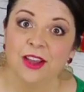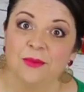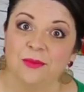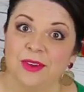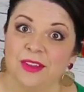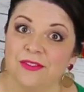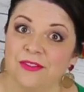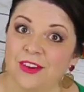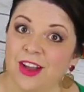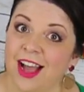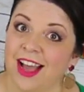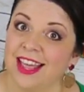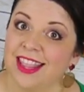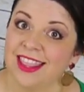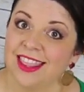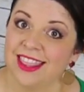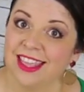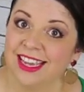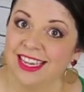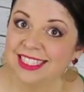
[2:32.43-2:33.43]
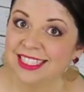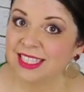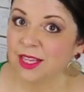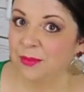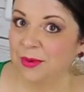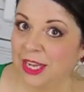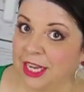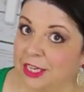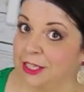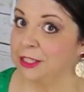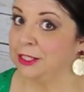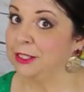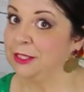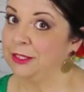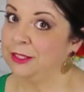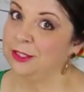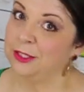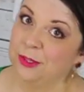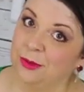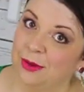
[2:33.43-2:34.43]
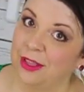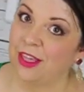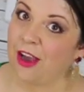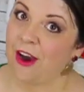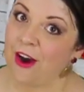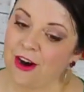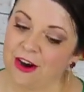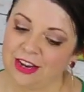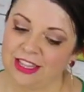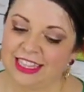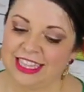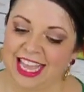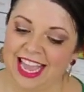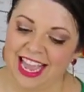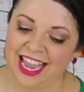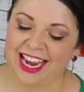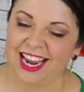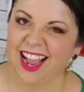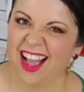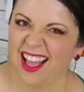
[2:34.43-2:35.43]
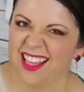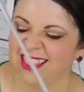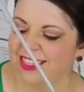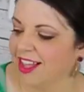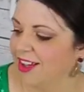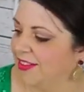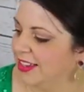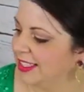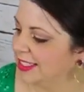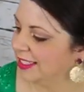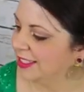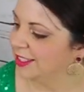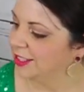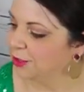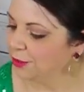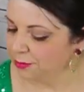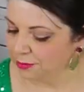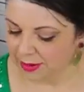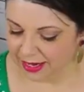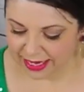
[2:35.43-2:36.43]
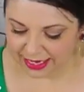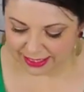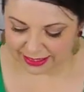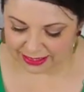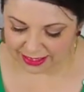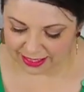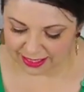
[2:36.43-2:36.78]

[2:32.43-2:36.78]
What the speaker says: we've got this that we can just do with our leg. I love it. It's great.